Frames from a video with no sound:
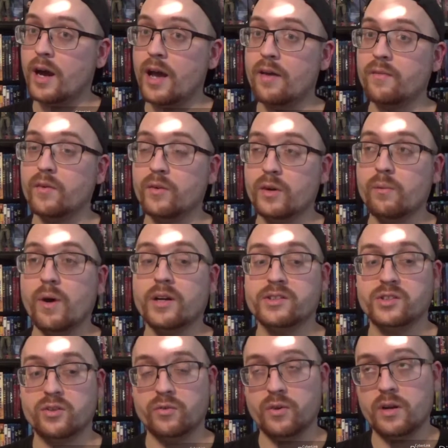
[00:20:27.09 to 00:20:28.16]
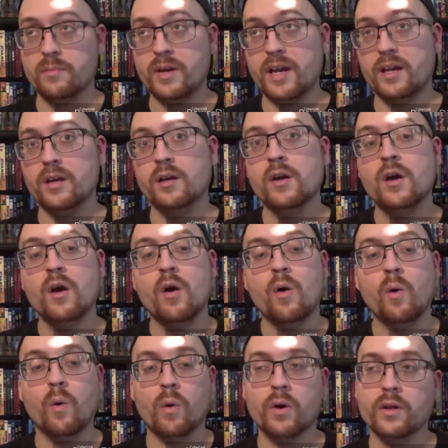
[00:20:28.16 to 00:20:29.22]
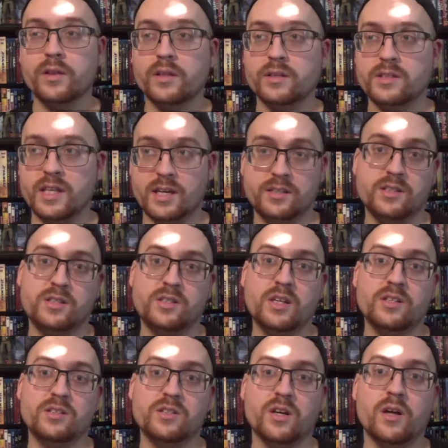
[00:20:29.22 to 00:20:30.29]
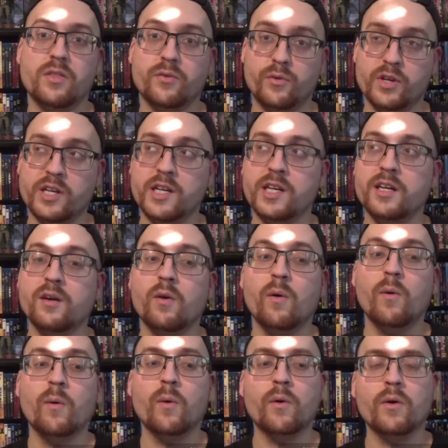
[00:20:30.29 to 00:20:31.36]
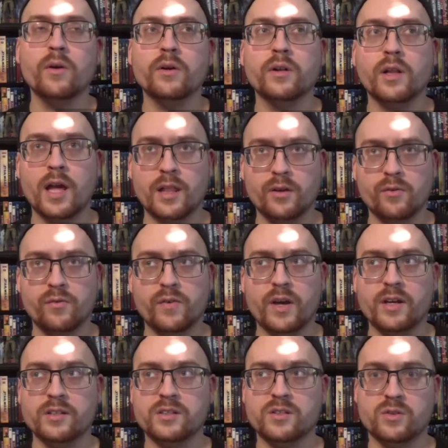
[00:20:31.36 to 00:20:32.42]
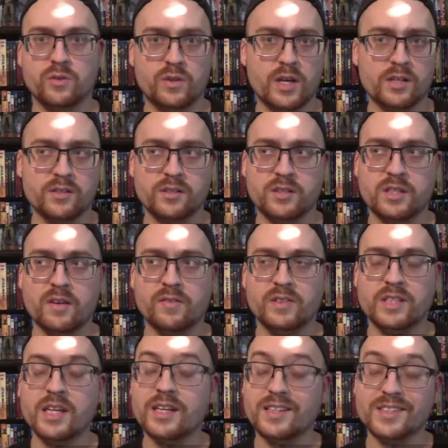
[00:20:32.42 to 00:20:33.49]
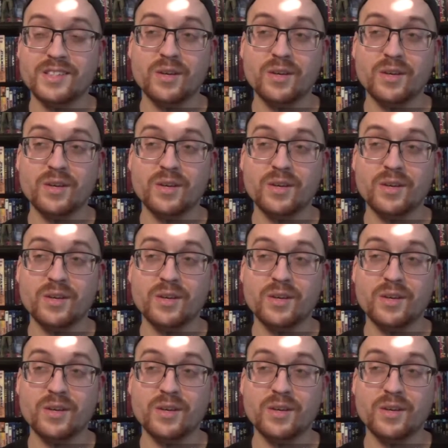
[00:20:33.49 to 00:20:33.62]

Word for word: I haven't rewatched the remake or the Texas Chainsaw 3D or Leatherface 2017.